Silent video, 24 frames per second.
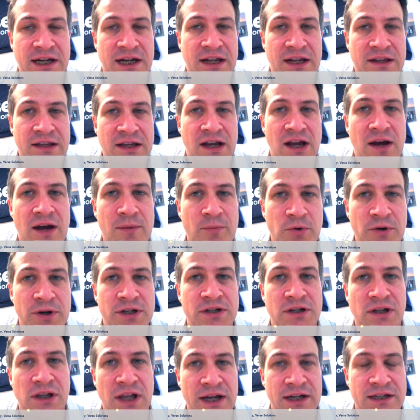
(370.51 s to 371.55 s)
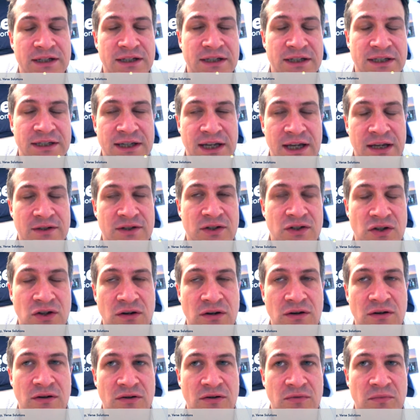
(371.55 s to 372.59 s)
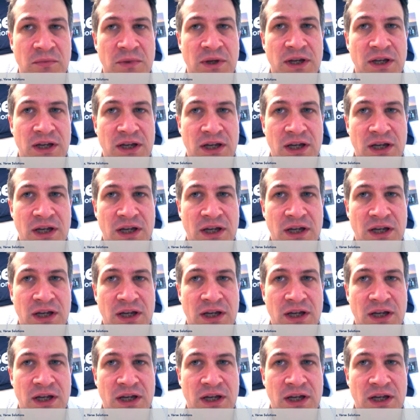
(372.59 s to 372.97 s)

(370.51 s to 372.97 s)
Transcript: And I think operational excellence as a term